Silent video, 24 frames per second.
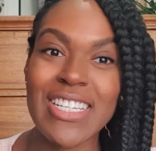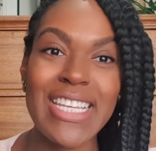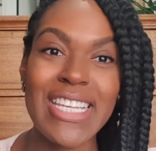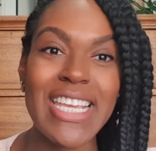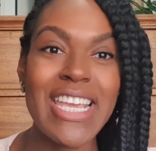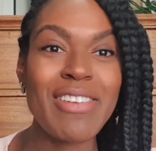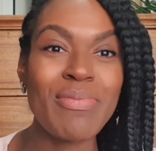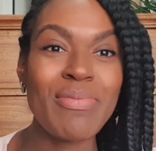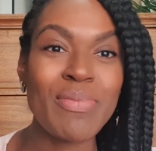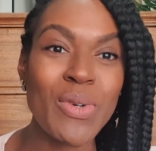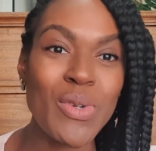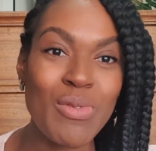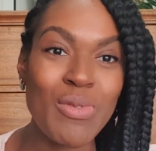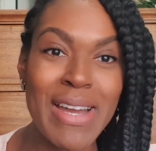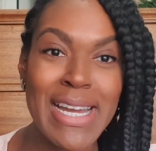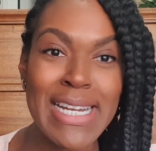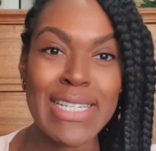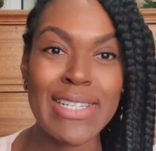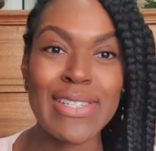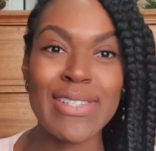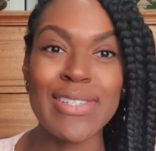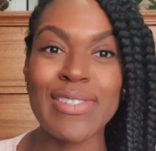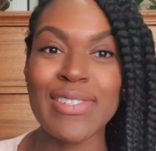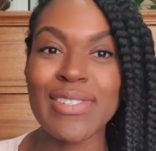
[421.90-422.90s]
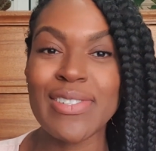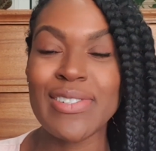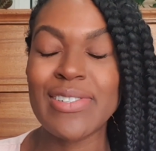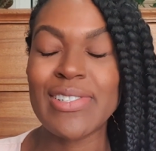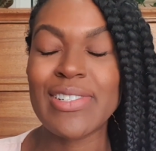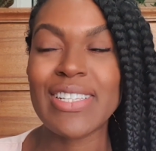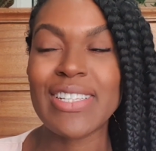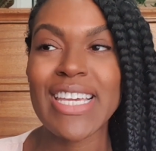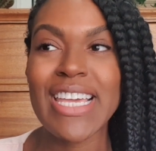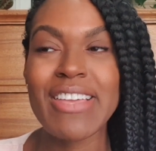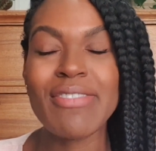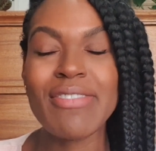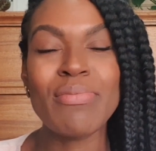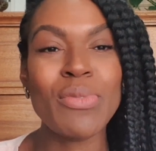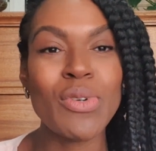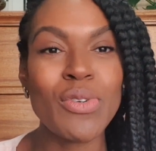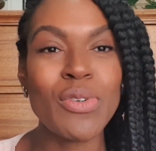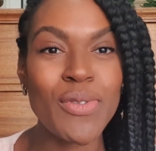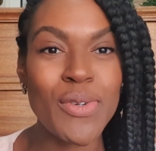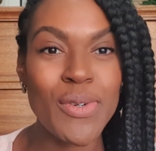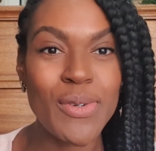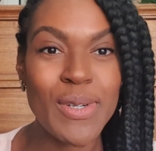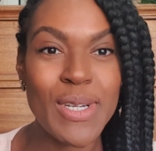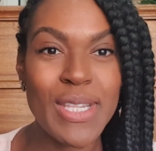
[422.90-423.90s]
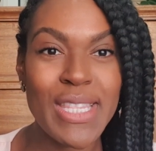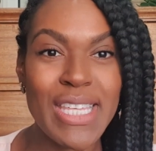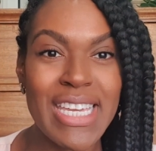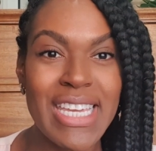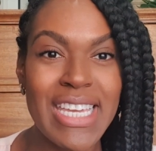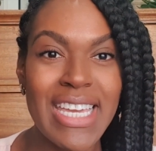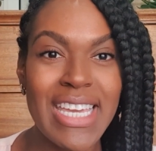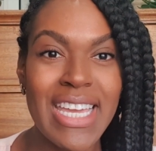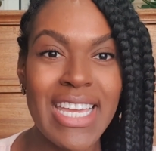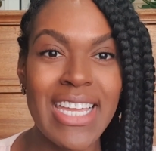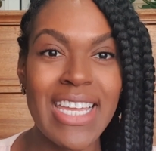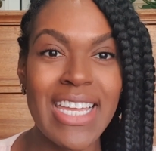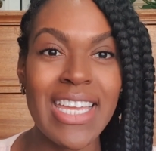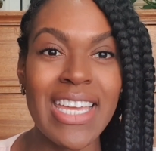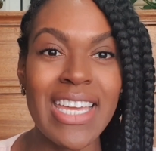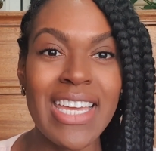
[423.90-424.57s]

even more radical, even more forward-thinking